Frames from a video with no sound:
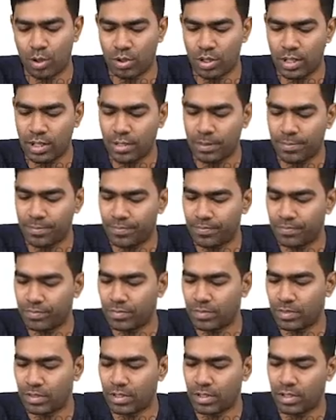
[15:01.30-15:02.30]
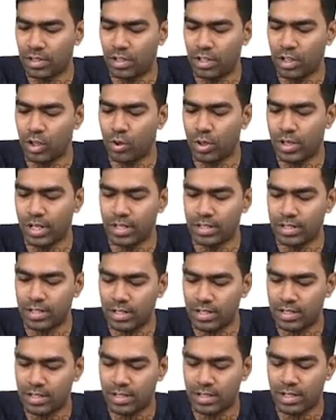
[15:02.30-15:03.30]
to the luteal
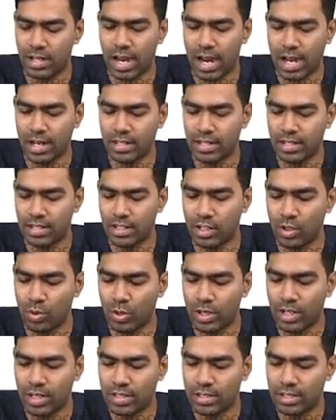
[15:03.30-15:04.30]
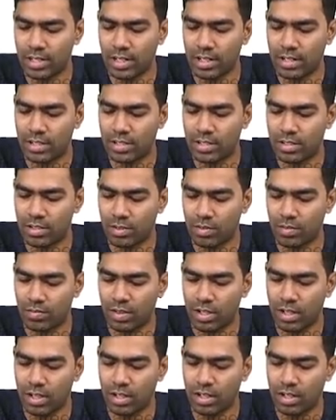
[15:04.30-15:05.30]
cells, and this luteal cells
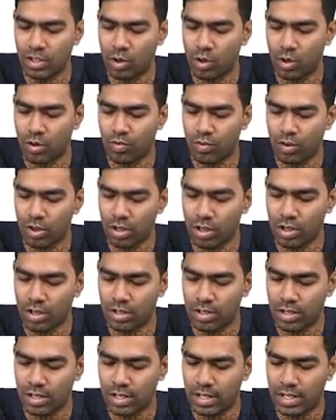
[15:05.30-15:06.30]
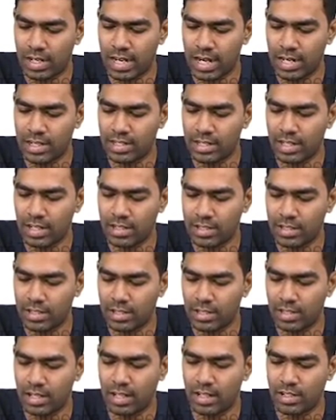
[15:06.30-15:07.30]
will go for dead cells,
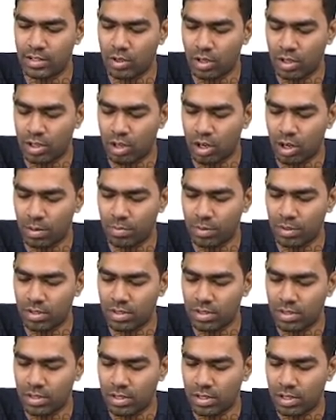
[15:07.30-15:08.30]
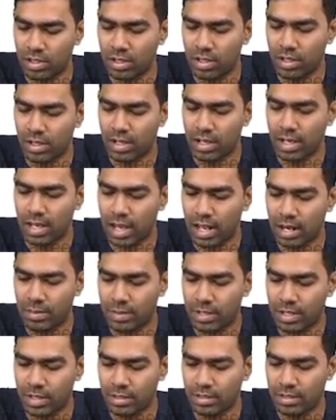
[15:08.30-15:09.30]
that is called corpus
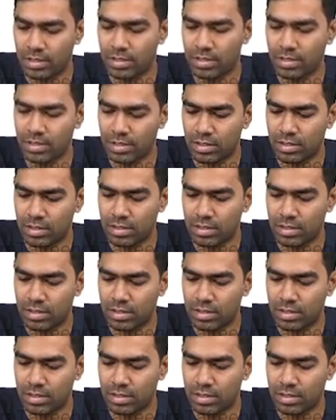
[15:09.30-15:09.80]
albicans.